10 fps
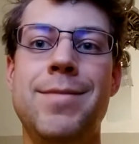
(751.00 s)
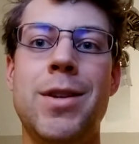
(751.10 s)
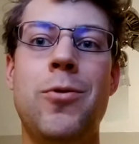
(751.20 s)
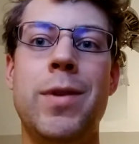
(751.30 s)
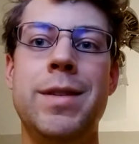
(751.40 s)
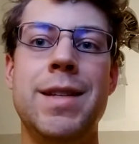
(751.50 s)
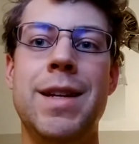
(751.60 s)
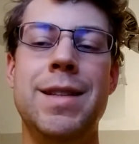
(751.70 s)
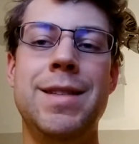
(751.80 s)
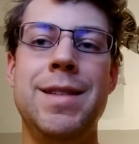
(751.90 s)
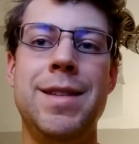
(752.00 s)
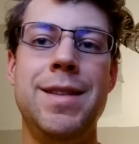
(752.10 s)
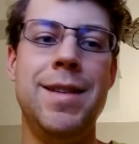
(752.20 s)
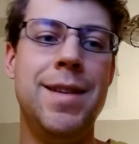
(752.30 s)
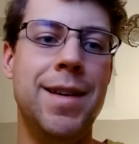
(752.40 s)
coincidence.
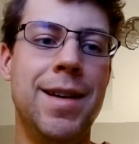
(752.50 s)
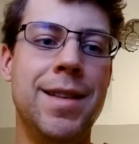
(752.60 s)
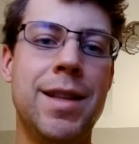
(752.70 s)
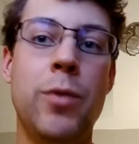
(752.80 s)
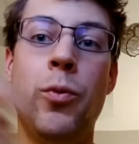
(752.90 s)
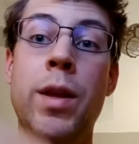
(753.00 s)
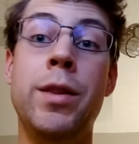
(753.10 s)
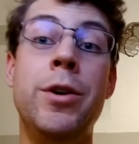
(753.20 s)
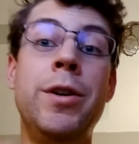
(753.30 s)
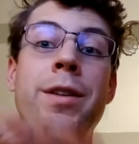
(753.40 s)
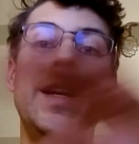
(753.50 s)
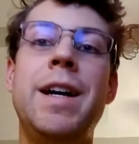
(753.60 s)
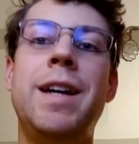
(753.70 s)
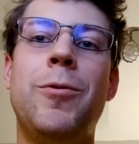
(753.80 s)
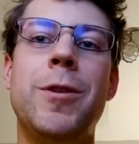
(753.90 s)
That we look
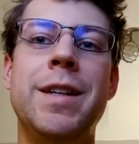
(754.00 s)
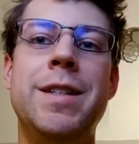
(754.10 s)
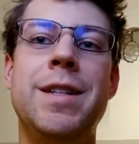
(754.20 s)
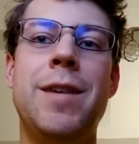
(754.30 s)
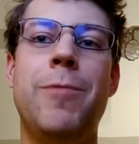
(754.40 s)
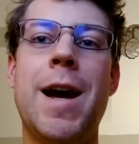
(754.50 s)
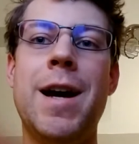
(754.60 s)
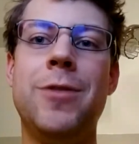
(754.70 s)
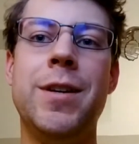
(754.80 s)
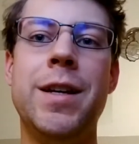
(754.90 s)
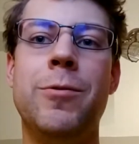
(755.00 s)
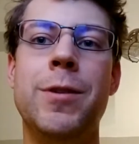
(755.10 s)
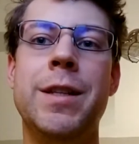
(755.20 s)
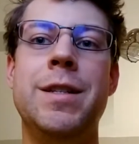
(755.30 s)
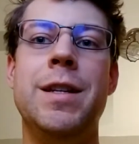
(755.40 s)
like religion and we act like
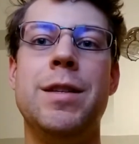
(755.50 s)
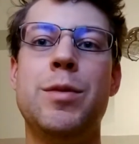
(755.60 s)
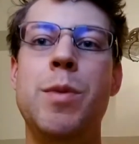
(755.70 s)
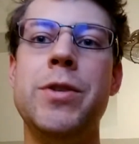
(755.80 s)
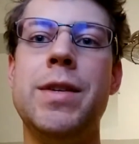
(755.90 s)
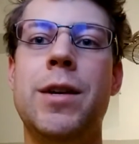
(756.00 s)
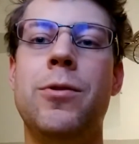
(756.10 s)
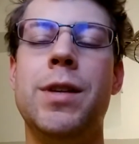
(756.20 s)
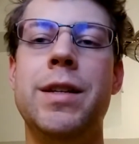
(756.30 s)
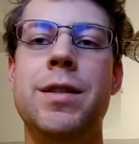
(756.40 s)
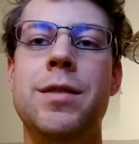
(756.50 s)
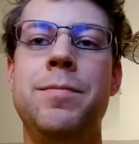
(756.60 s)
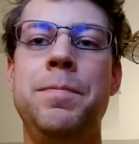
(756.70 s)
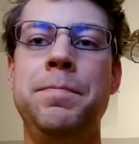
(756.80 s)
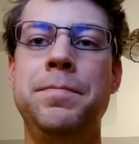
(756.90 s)
religion, it smells like a religion.
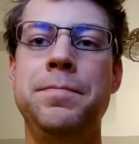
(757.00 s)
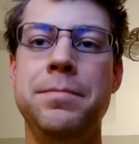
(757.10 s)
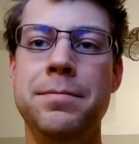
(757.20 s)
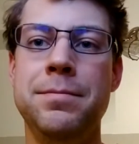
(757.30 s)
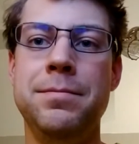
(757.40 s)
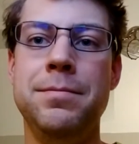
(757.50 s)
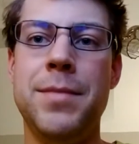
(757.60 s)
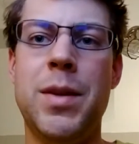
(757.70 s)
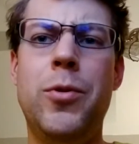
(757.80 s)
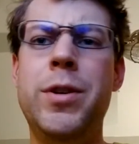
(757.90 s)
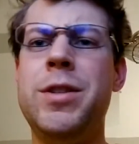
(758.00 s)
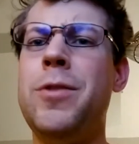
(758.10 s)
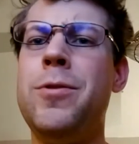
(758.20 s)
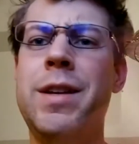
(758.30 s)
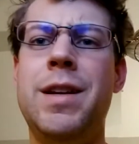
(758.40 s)
We're
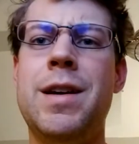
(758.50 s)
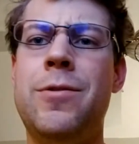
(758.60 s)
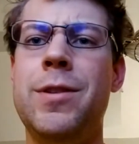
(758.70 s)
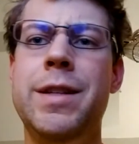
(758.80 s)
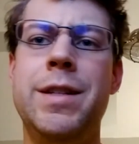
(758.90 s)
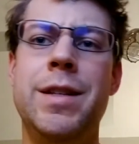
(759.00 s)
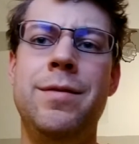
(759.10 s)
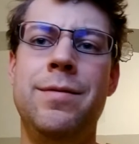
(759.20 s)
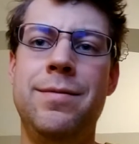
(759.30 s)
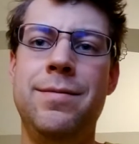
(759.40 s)
totally not a religion.